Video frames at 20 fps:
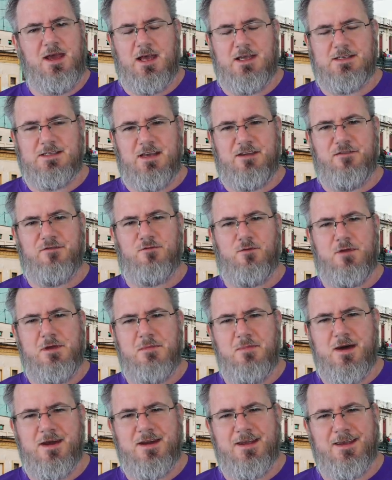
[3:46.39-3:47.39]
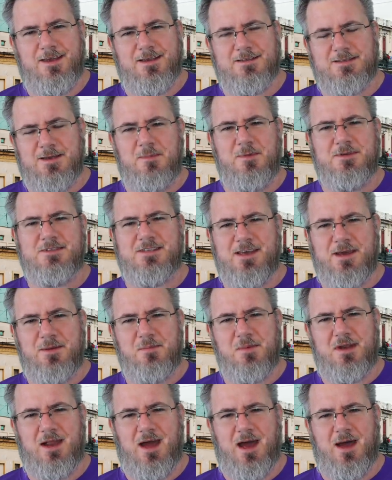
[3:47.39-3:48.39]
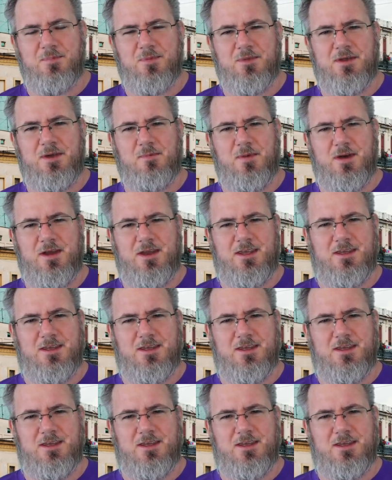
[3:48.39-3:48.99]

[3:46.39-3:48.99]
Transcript: It's like free money. It's almost like Monopoly money.